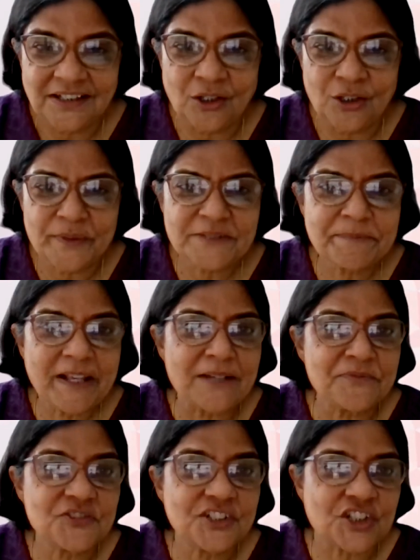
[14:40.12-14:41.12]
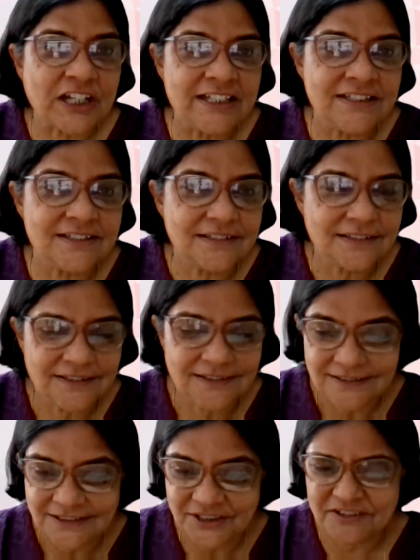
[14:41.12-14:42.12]
always becomes the shaheed.
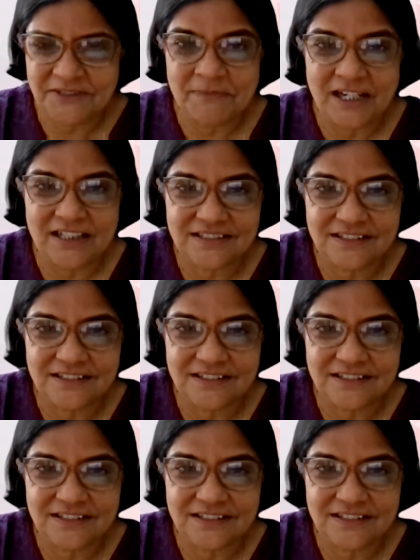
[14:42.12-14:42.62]
You know the martyr?